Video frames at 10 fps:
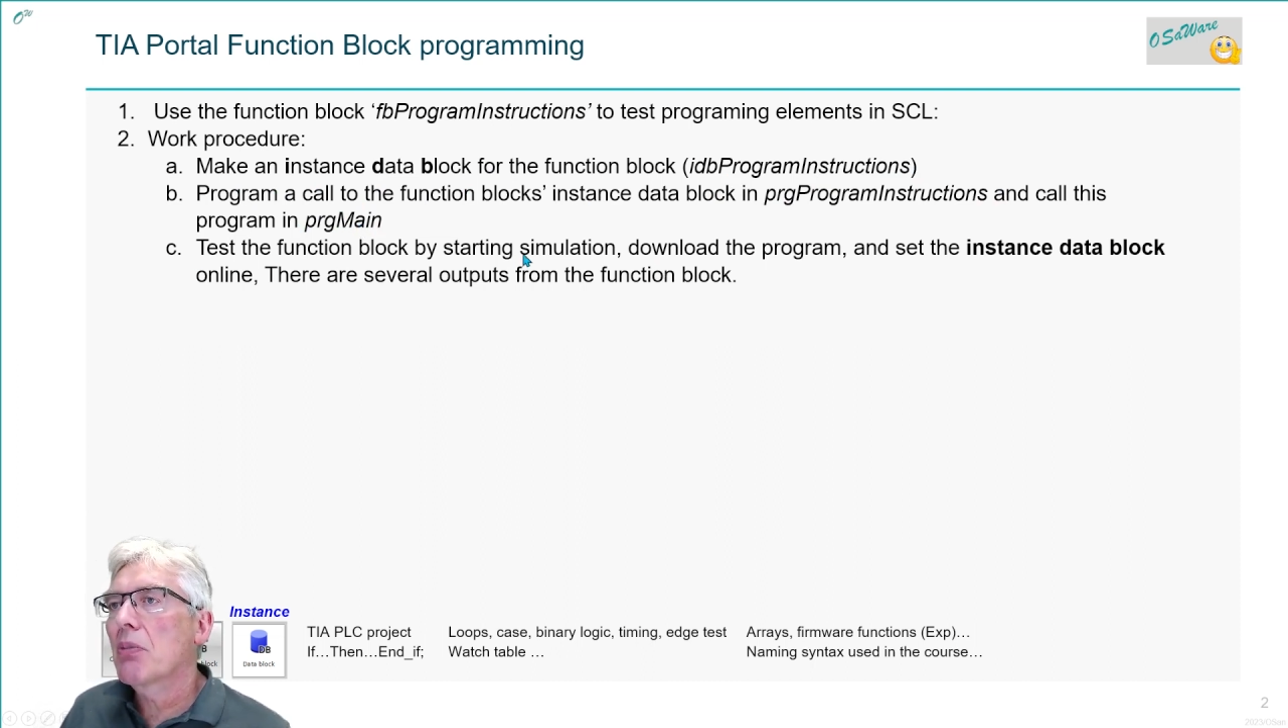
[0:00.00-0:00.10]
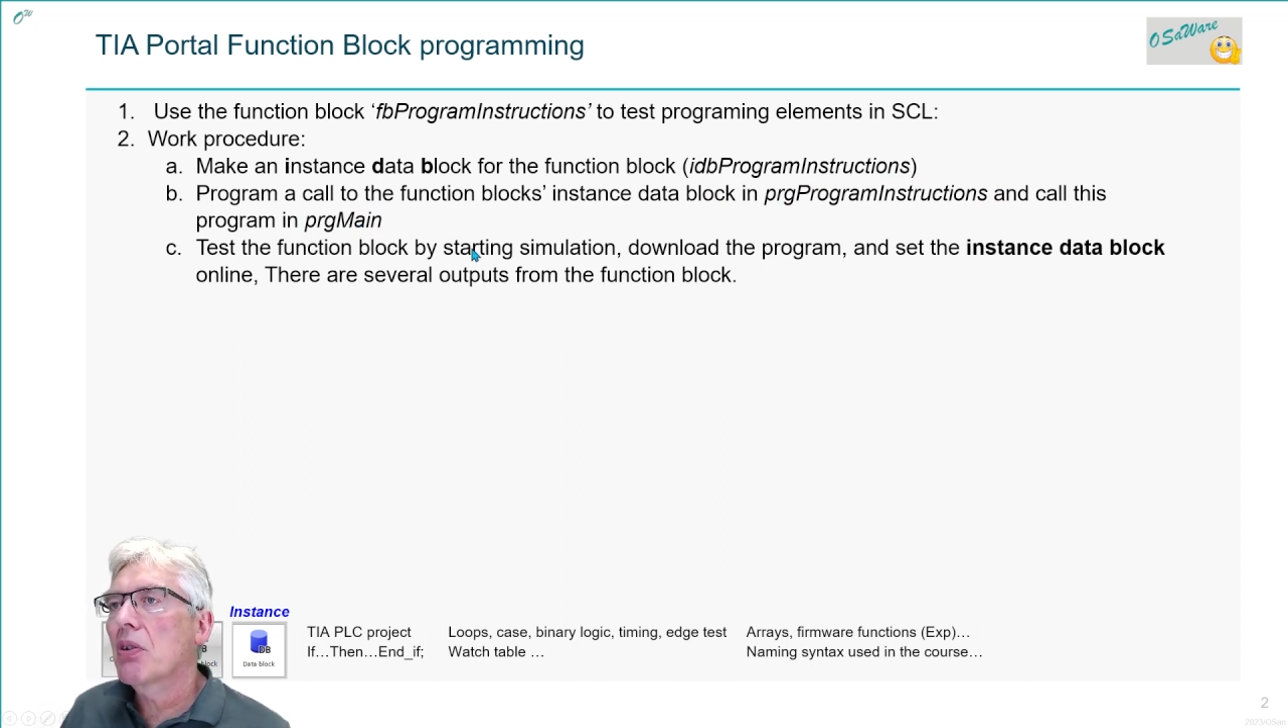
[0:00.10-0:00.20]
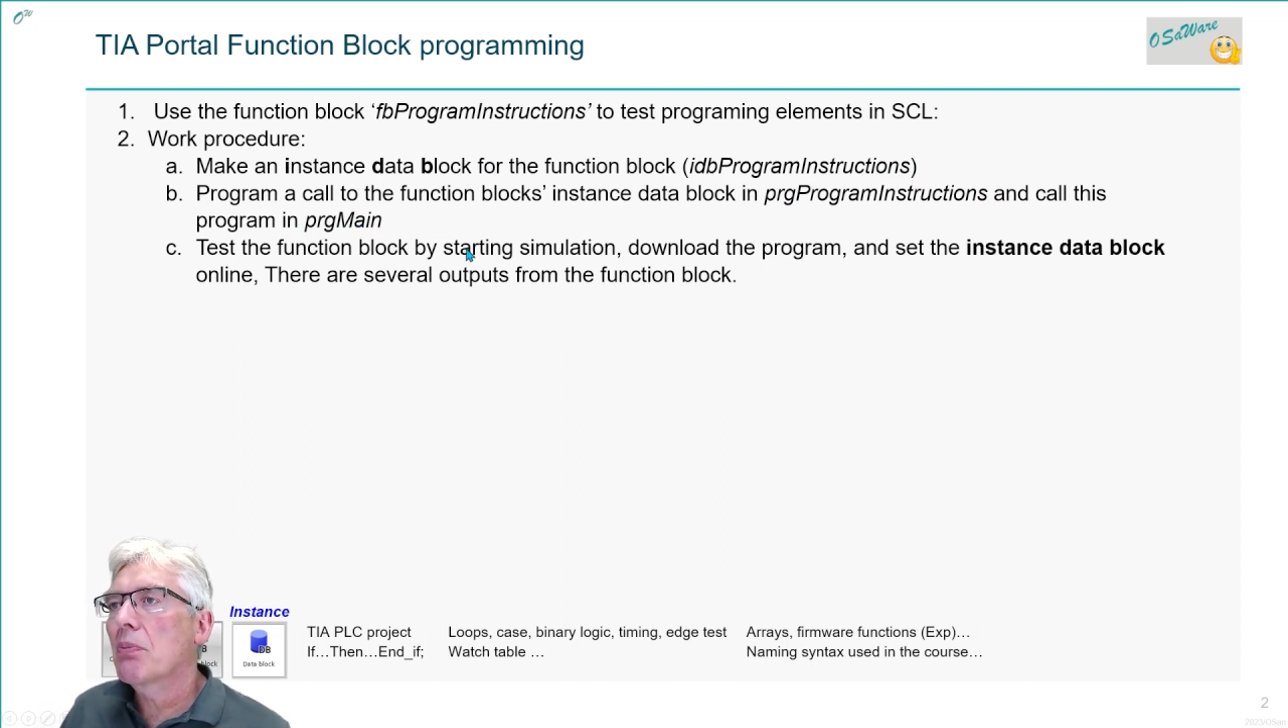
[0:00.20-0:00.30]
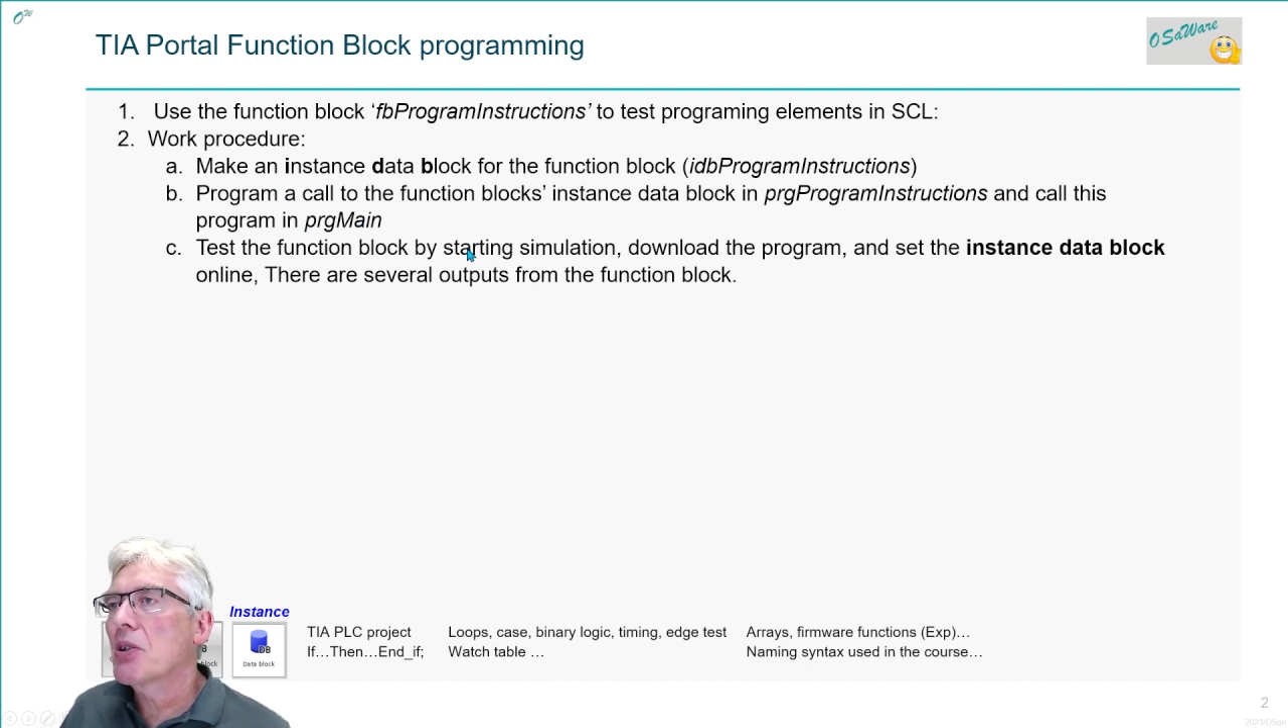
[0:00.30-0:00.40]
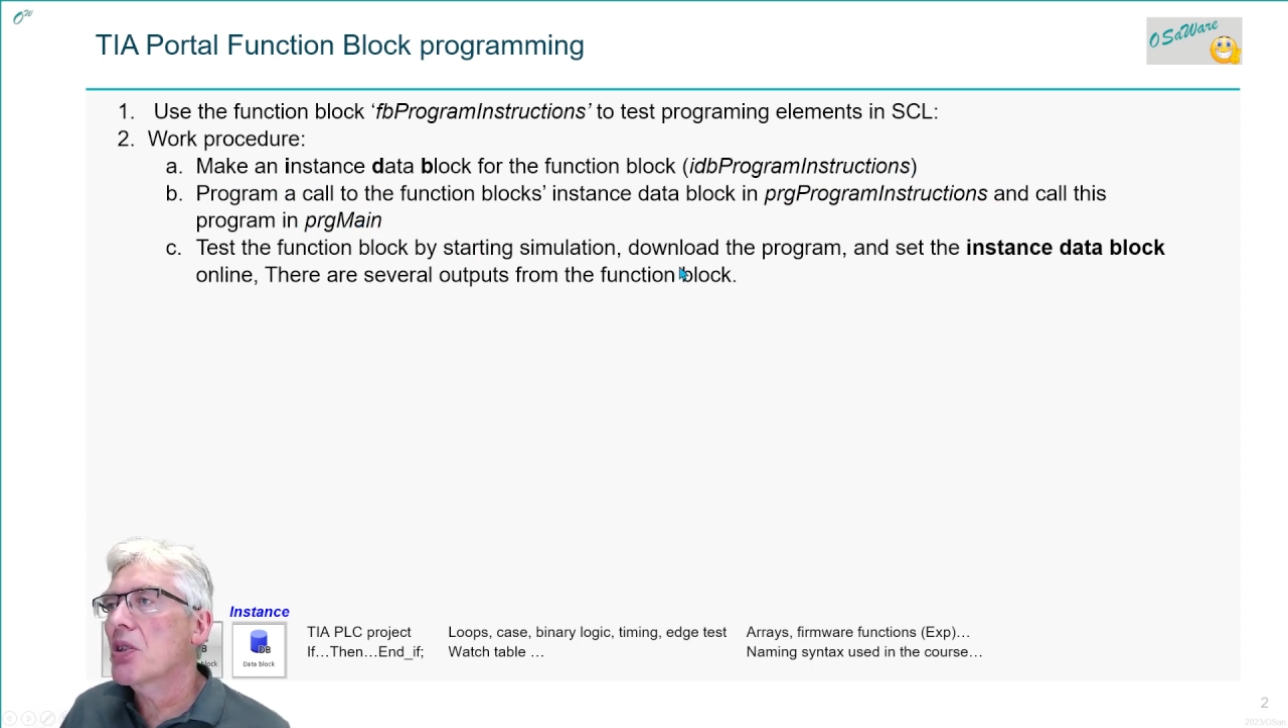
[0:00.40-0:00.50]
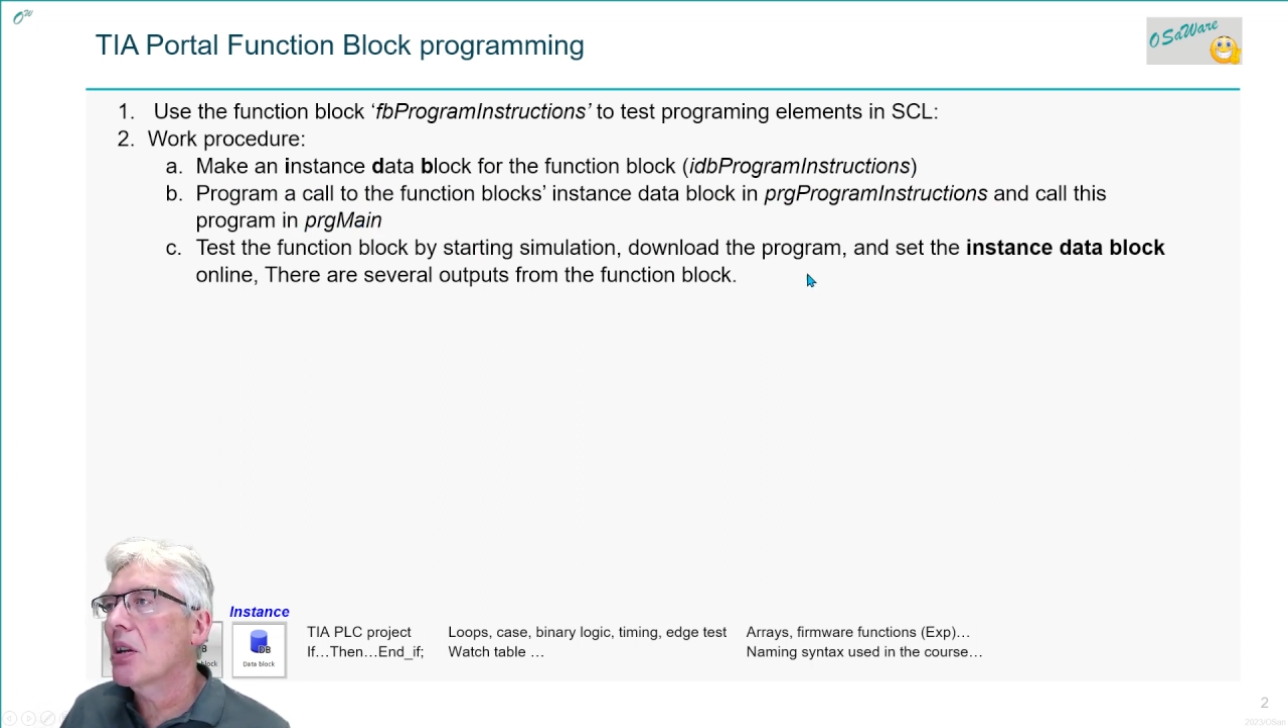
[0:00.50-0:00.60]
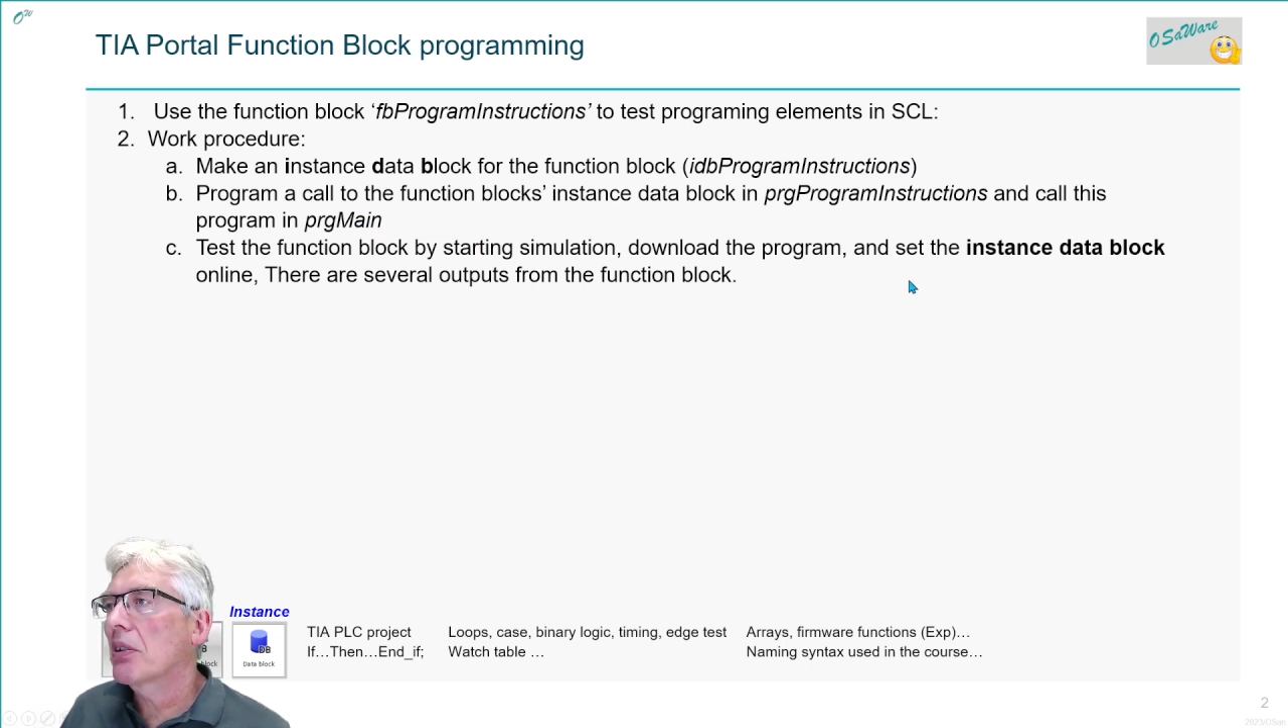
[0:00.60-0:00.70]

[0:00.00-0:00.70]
block by starting